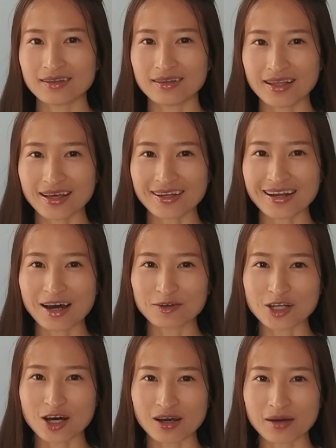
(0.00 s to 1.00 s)
Then I'll
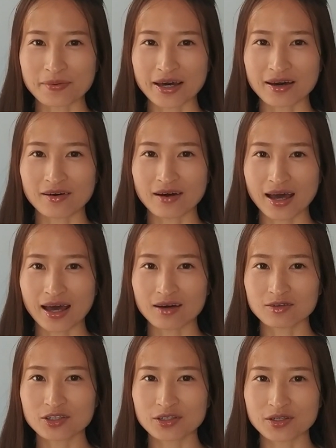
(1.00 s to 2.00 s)
talk about
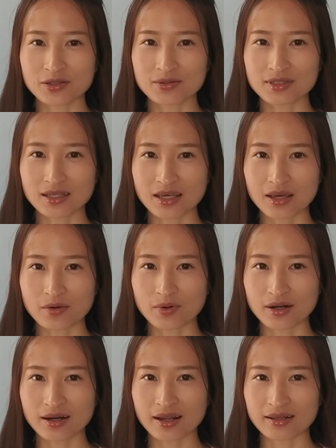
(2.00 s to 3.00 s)
how to use the
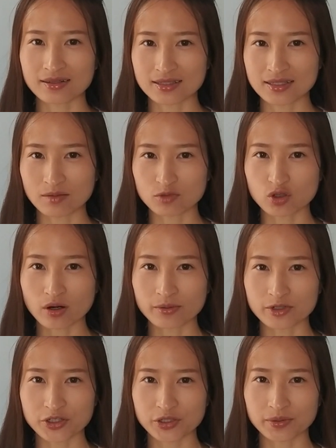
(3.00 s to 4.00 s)
keyword and some
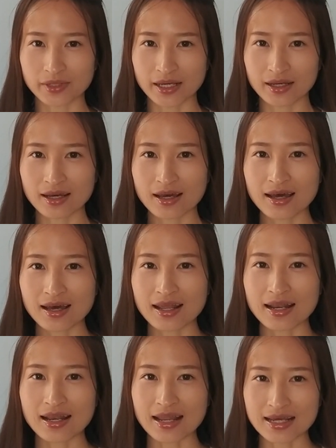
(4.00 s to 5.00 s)
troubleshooting.
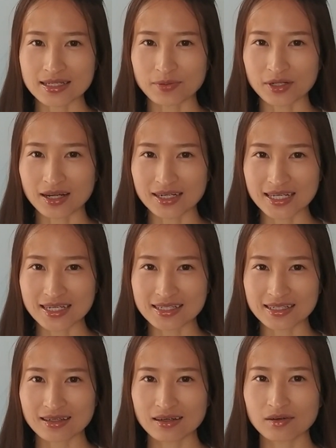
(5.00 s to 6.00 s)
Last but not
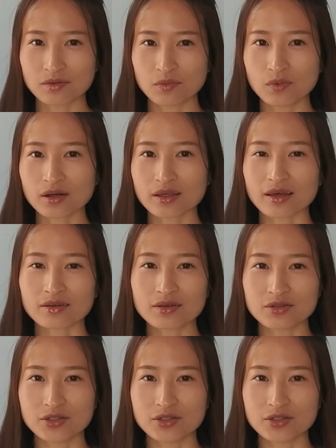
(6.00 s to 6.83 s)
least, what can you